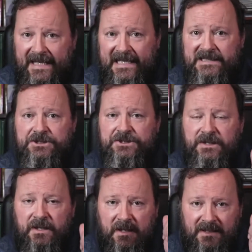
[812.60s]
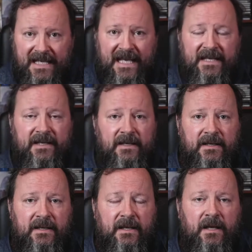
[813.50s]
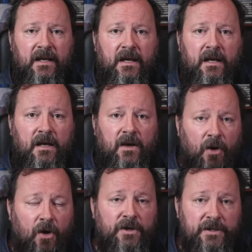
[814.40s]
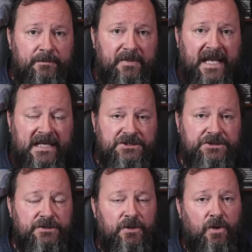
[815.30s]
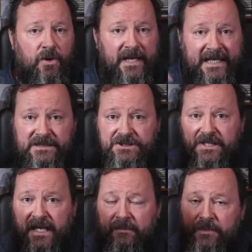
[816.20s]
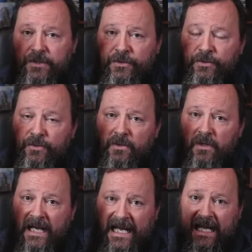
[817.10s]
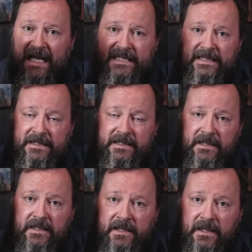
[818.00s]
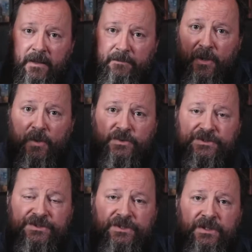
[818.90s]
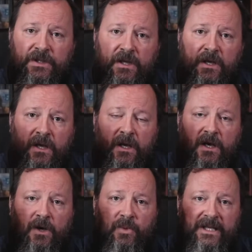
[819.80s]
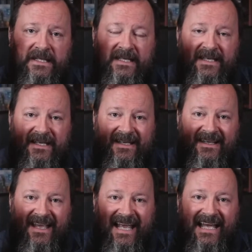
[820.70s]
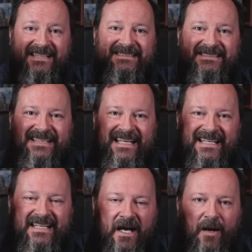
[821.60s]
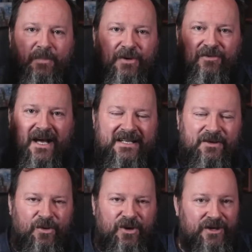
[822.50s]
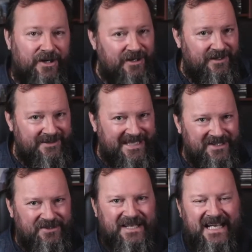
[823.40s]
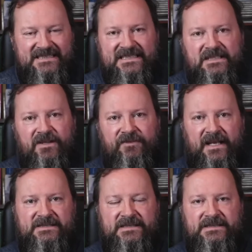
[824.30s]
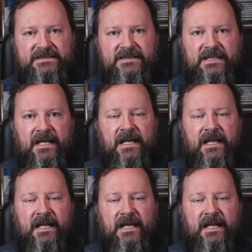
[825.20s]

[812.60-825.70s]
Each like on the page, or each time you hide a post with the X in the upper right corner in today's interfaces,